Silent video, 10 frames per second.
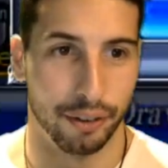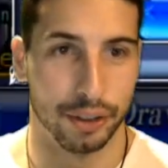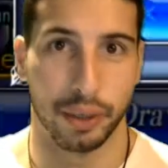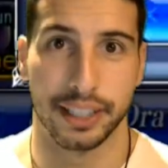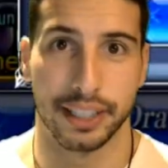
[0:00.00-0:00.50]

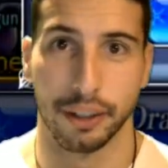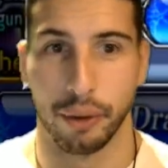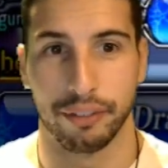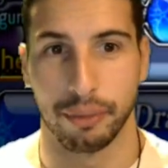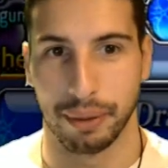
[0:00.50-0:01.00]
right here
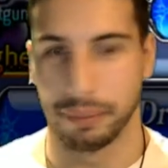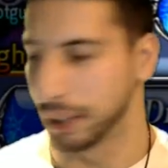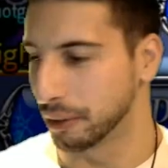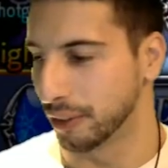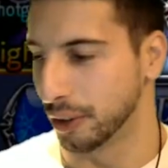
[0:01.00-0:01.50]
away from my
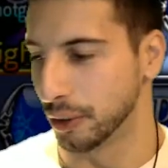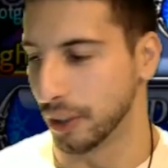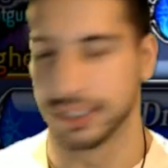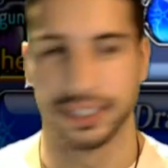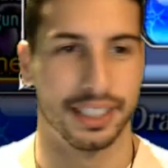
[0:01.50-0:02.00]
microphone, or
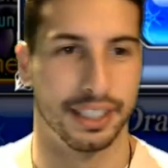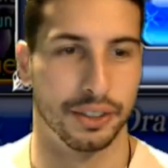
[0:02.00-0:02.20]
else it's gonna do